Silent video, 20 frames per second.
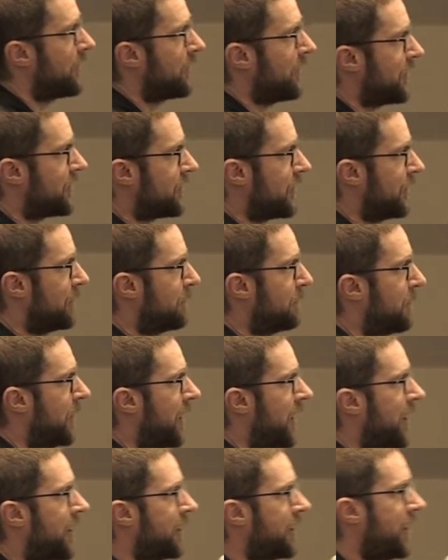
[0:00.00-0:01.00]
of the term
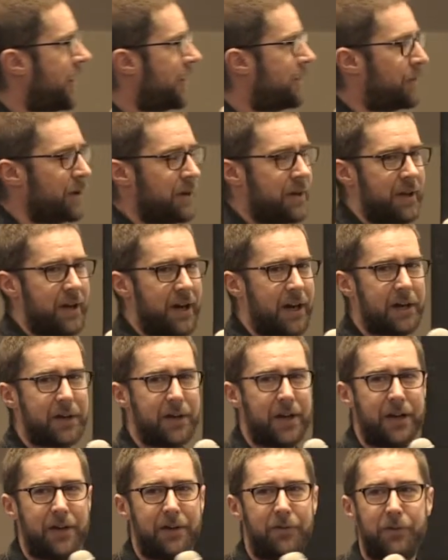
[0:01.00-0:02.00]
archive and
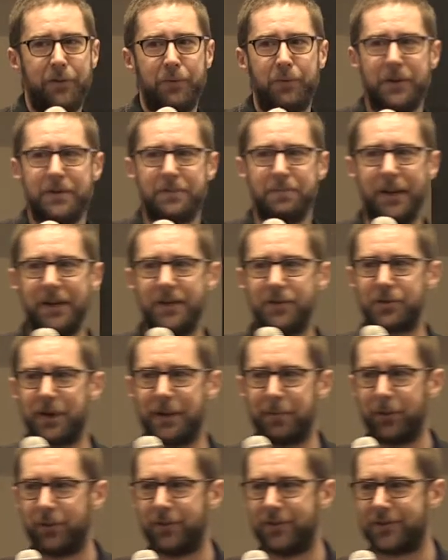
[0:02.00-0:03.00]
archives, which may
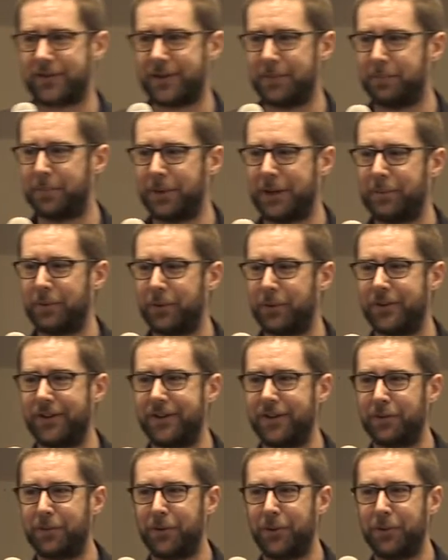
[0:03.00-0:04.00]
trouble some people
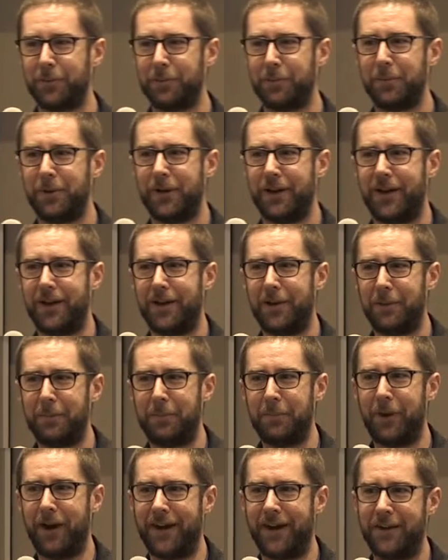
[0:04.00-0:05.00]
in the room.
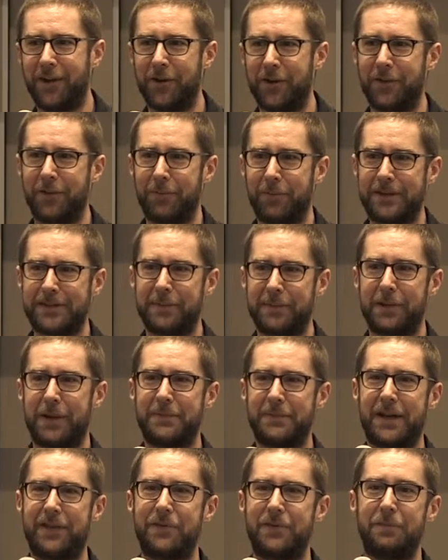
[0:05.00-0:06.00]
I know that we
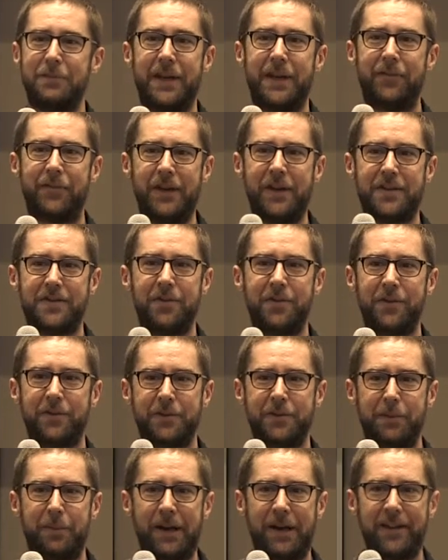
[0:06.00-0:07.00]
sometimes have some
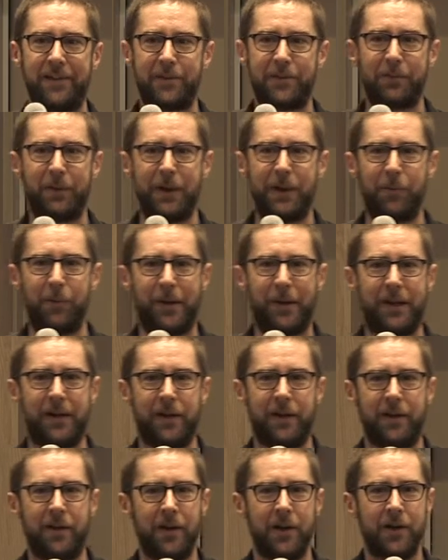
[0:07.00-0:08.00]
definitional debates where
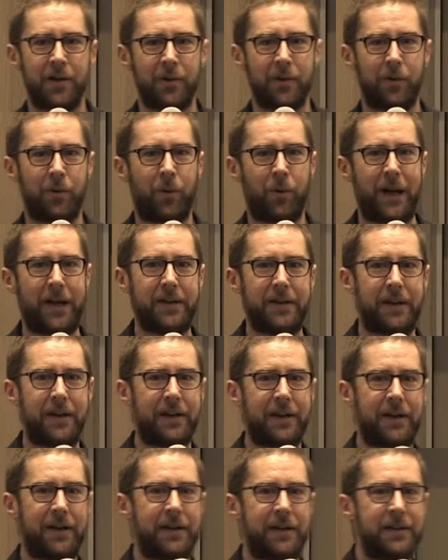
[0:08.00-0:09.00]
we're
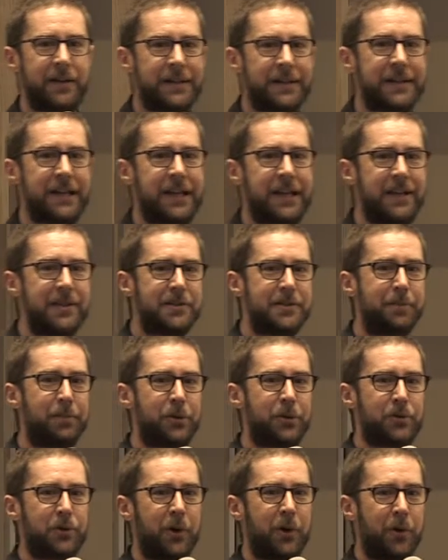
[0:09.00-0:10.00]
quite keen to
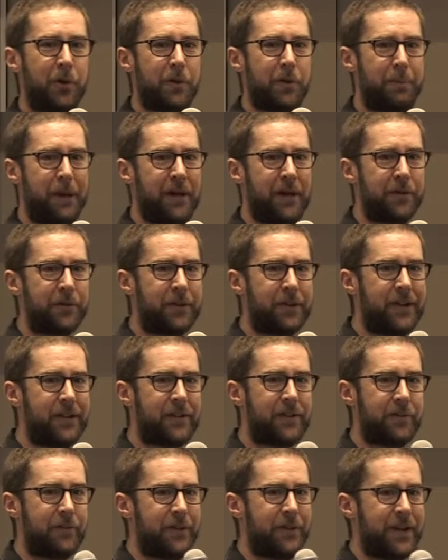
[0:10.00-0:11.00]
patrol the
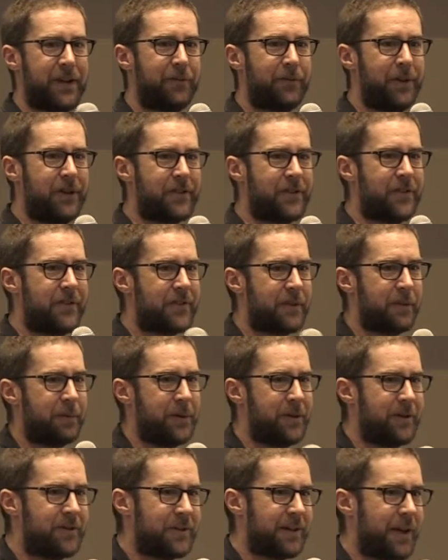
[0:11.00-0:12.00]
boundaries of the definitions that
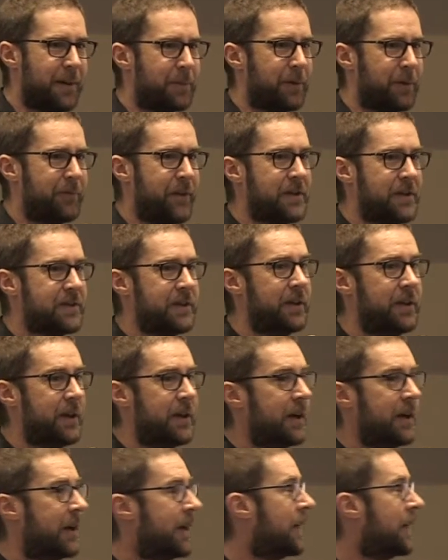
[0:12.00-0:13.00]
we use in our profession.
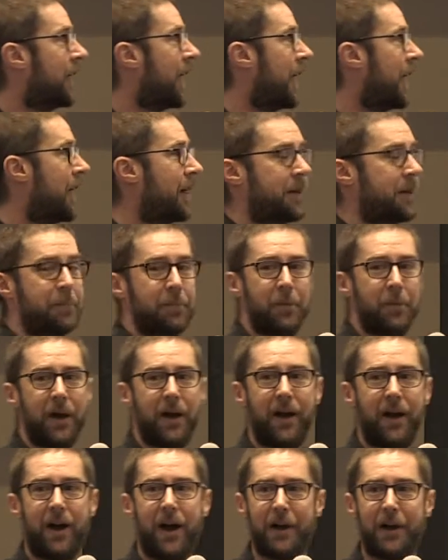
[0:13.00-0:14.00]

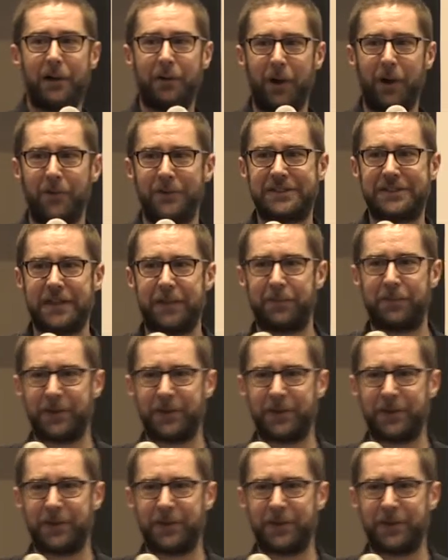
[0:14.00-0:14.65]
I'm going to overstep